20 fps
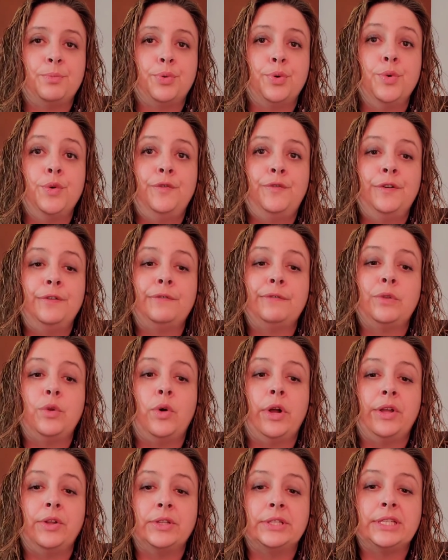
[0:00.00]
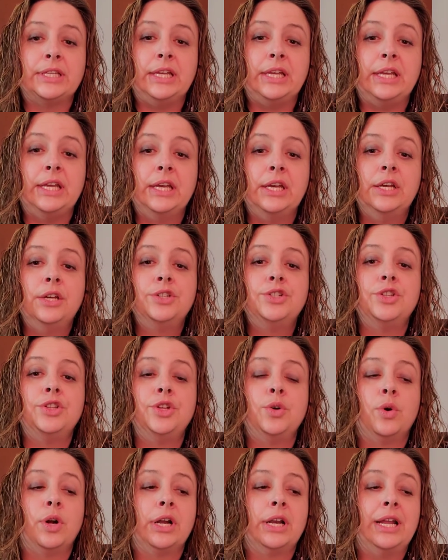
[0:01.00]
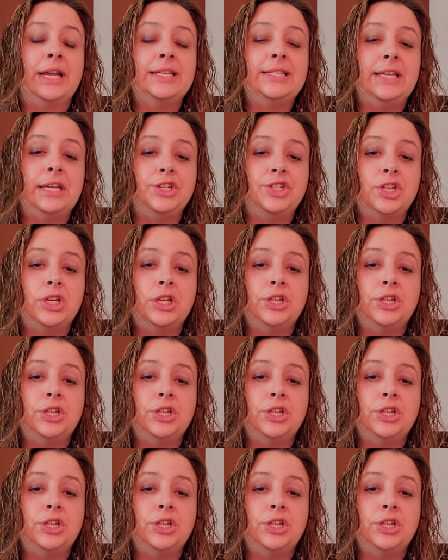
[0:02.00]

proof of loyalty to the organization.